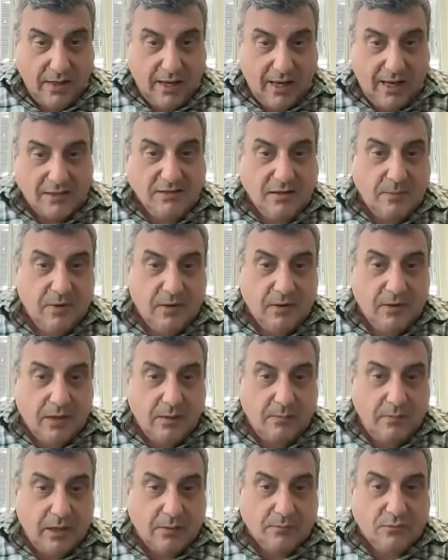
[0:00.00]
And something
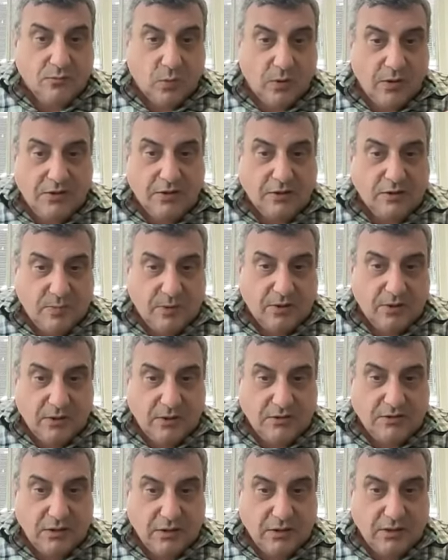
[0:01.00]
becomes worth
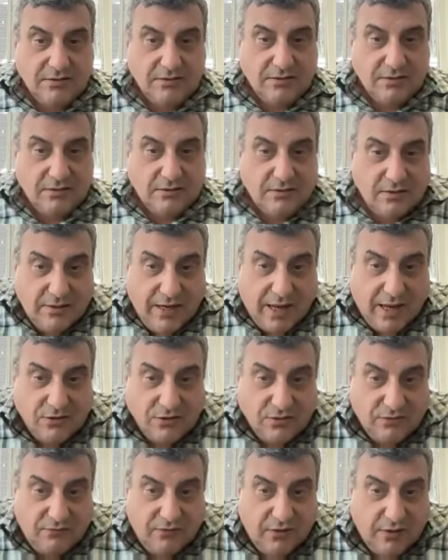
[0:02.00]
experiencing because it is
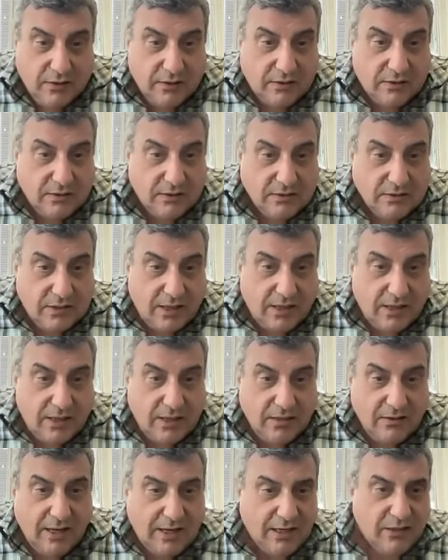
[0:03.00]
attached to feelings.
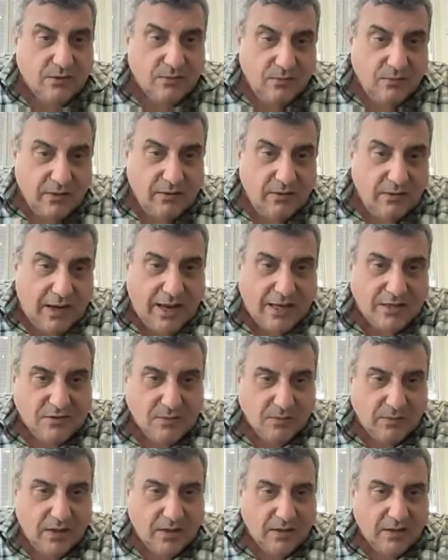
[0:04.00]
And later we add
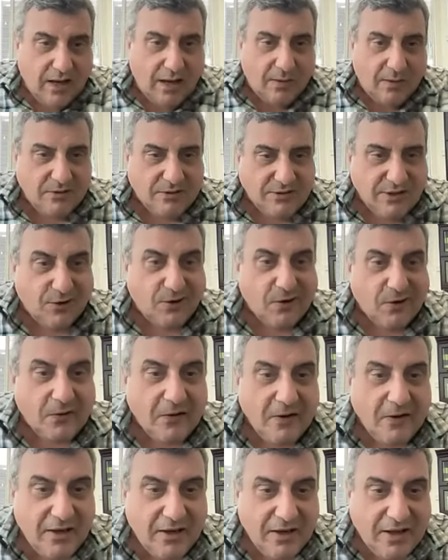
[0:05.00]
some kind of commentary or
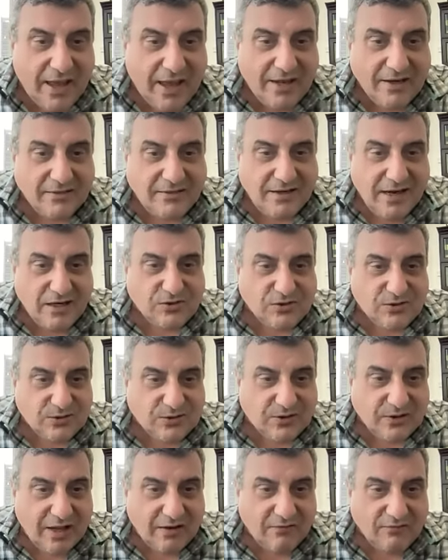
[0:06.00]
annotation
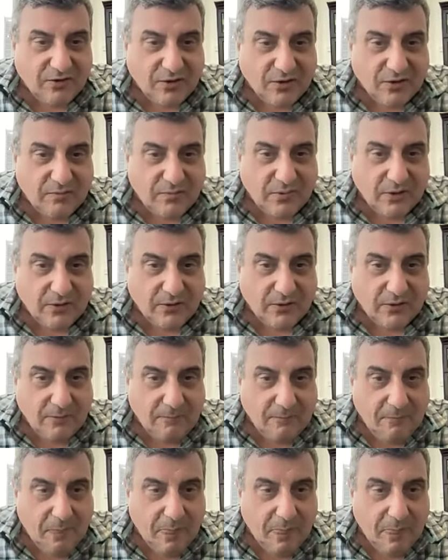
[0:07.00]
to that variability.